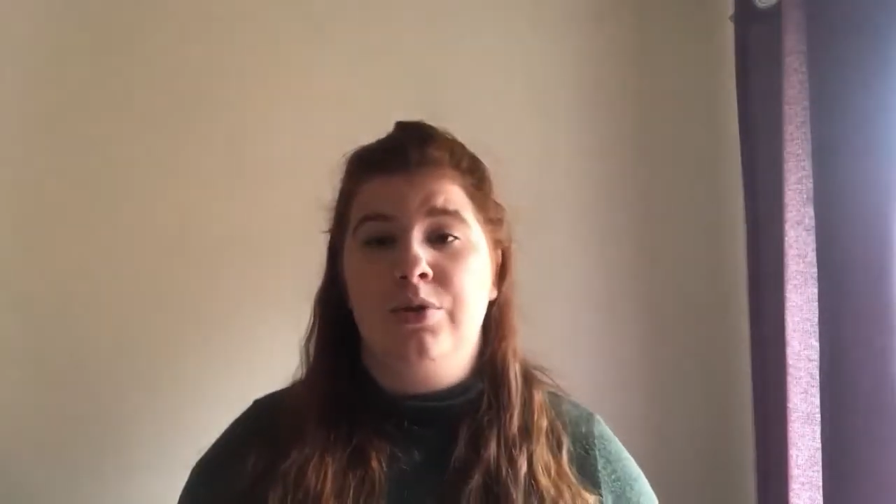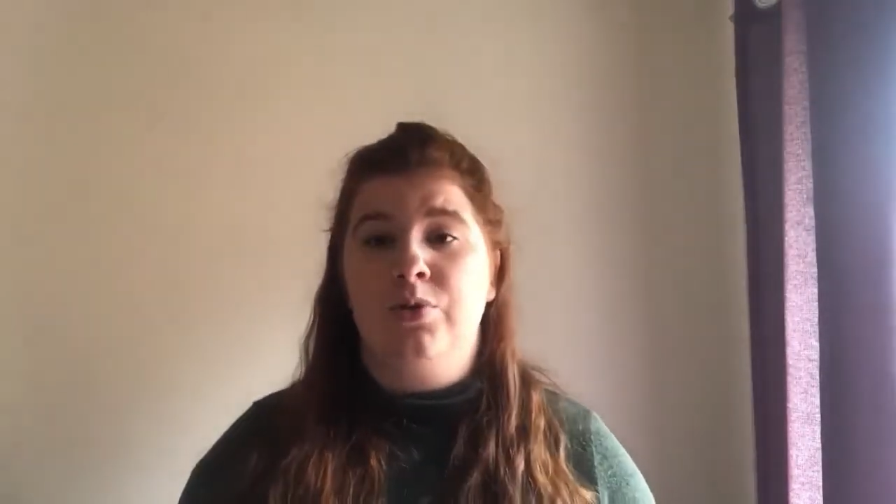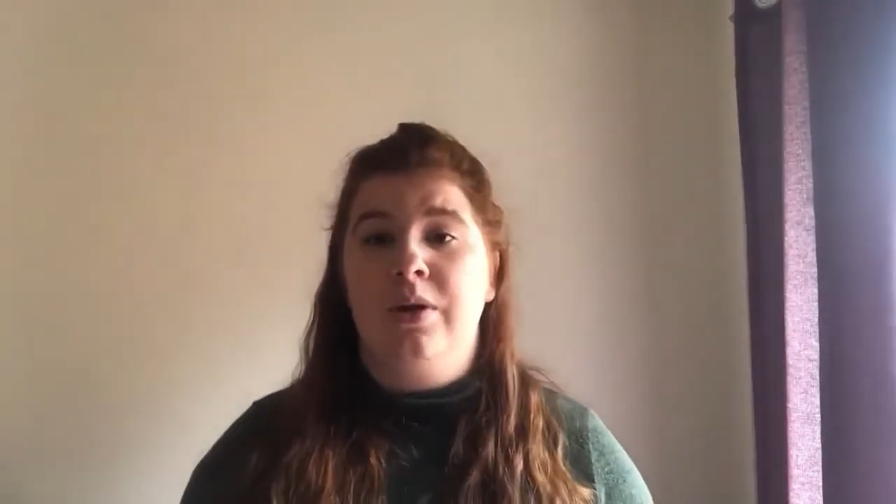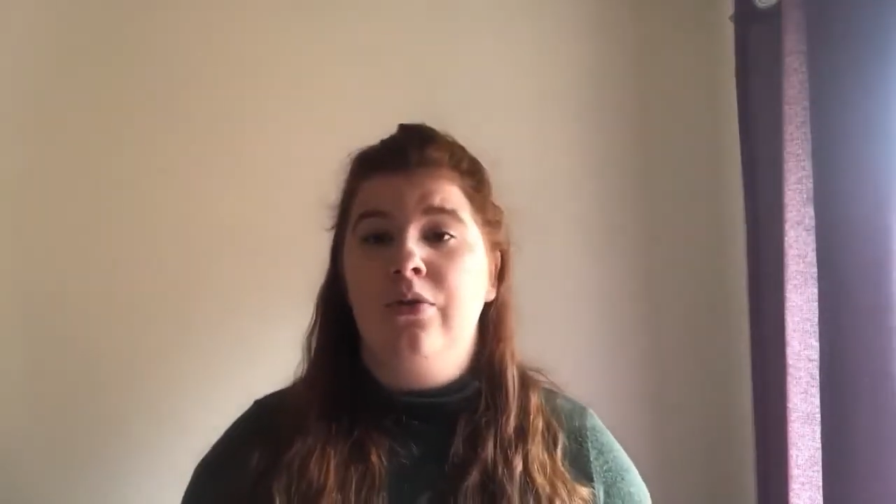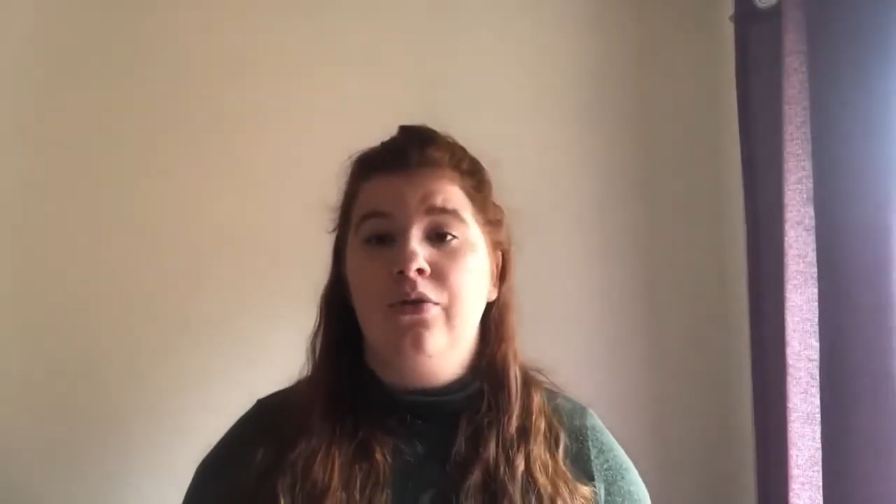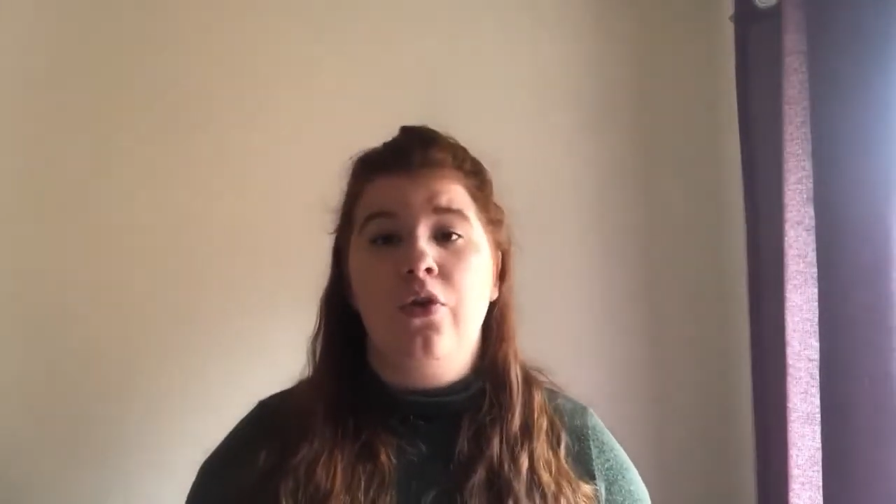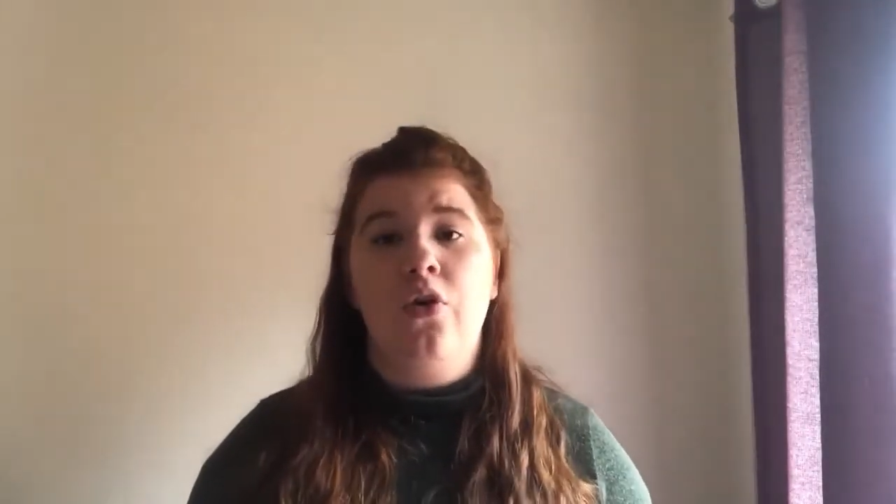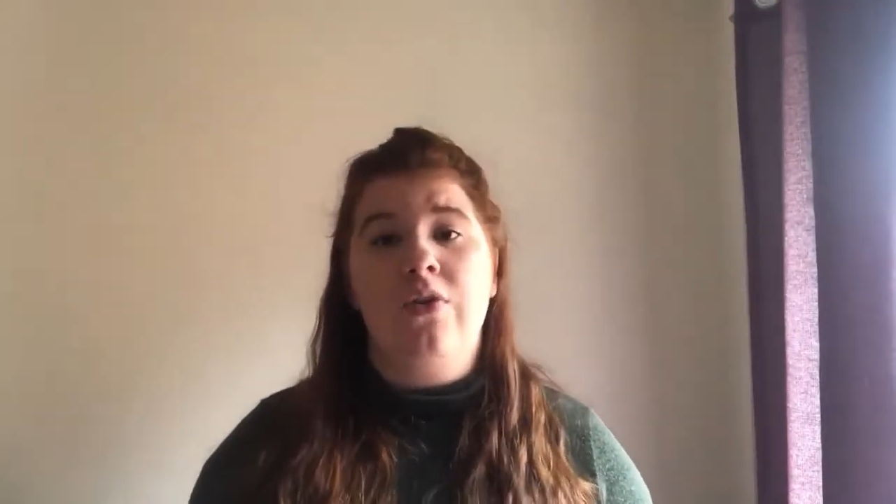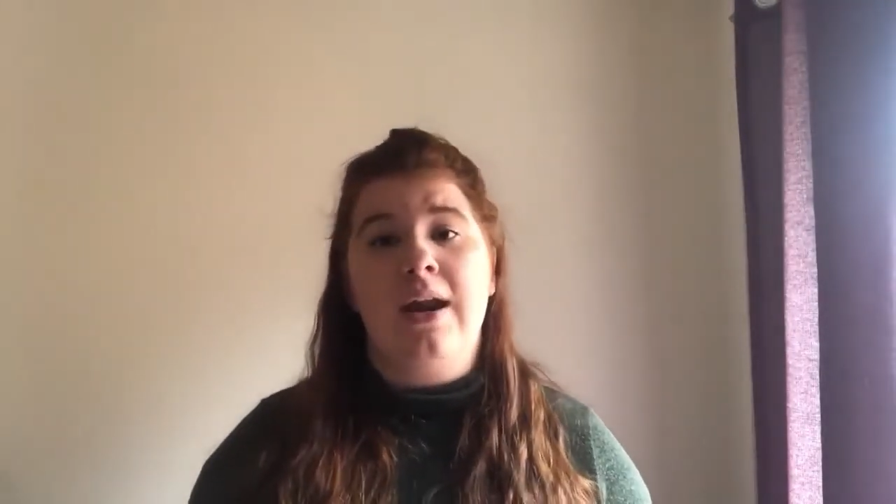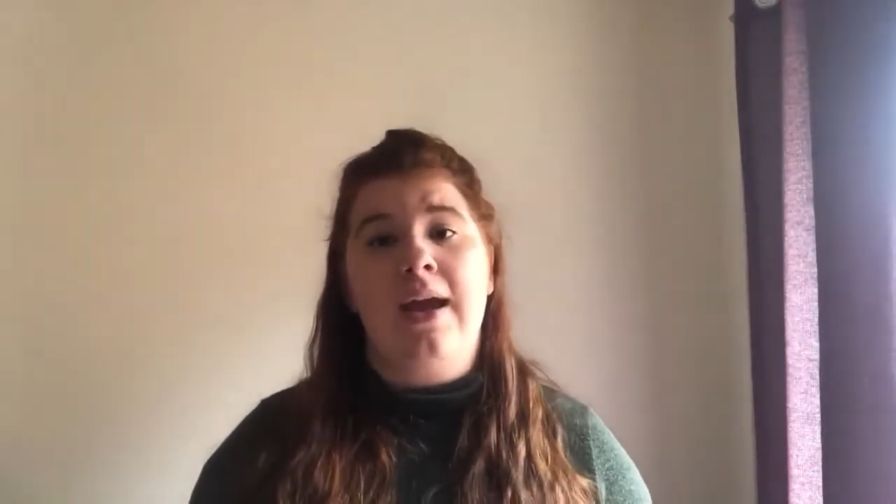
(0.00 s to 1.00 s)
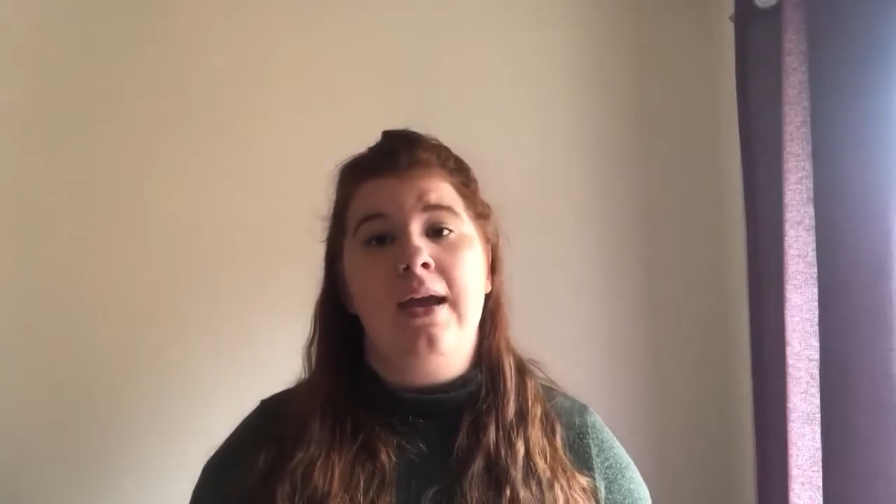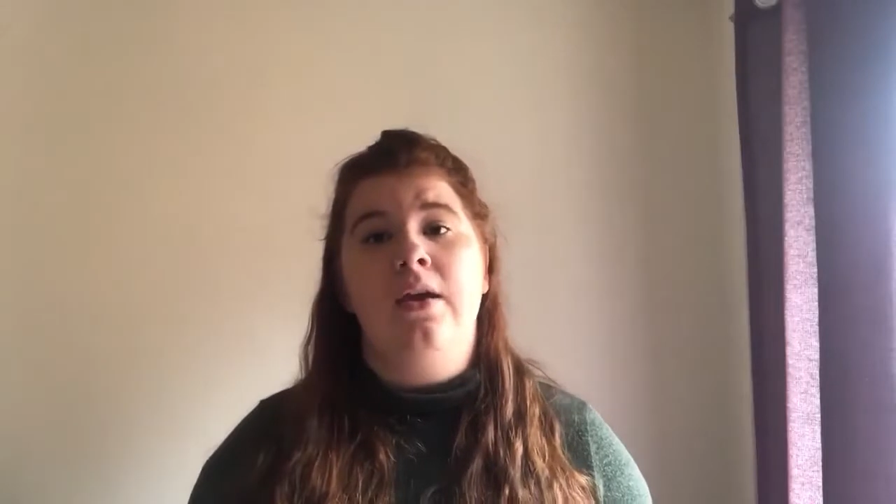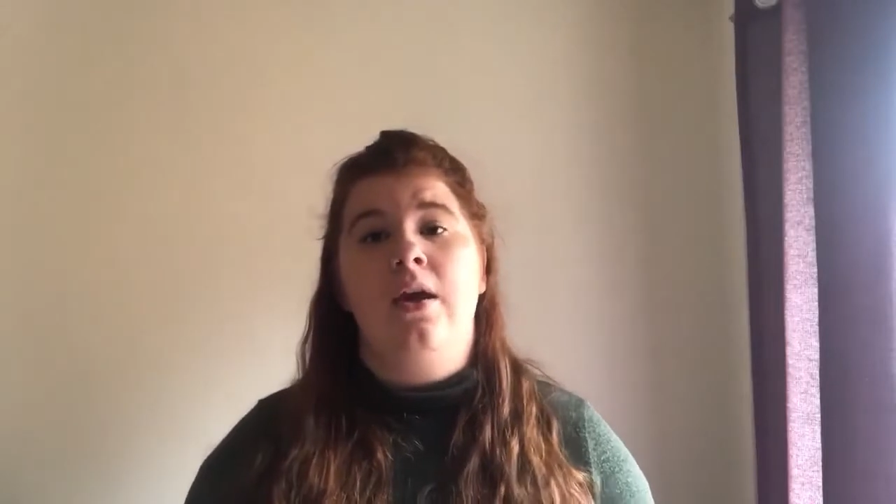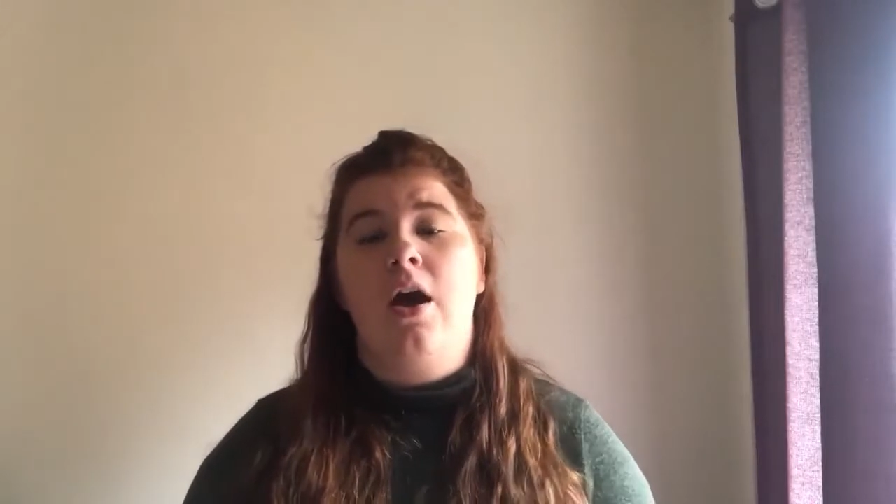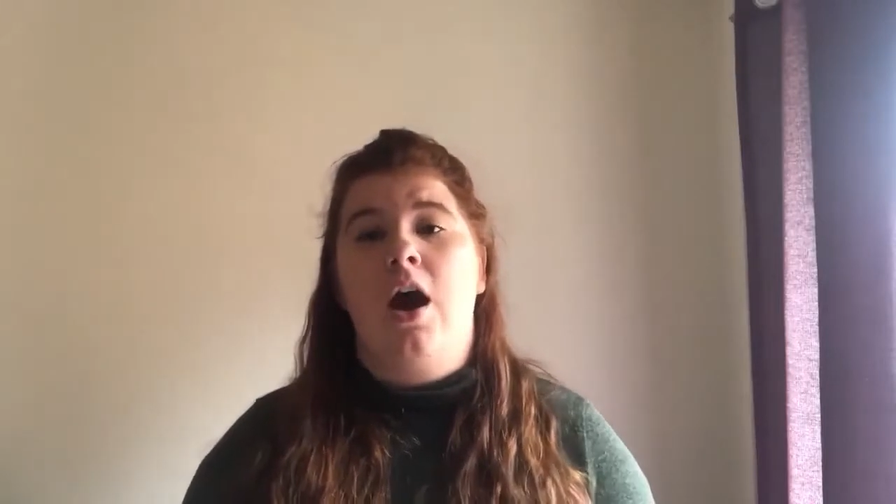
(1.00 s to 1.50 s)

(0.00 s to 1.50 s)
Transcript: between 4 and 8,